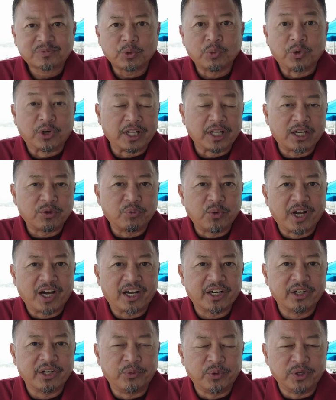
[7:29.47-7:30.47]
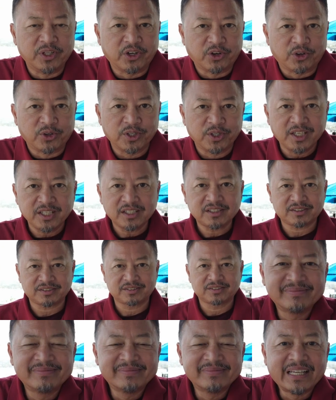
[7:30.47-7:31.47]
We're glad we got here really early
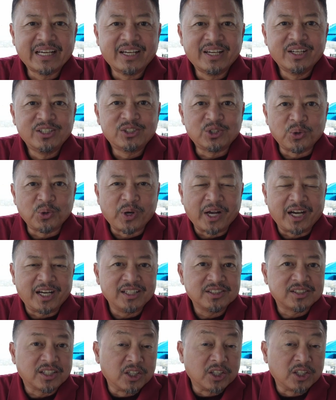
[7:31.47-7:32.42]
so guys,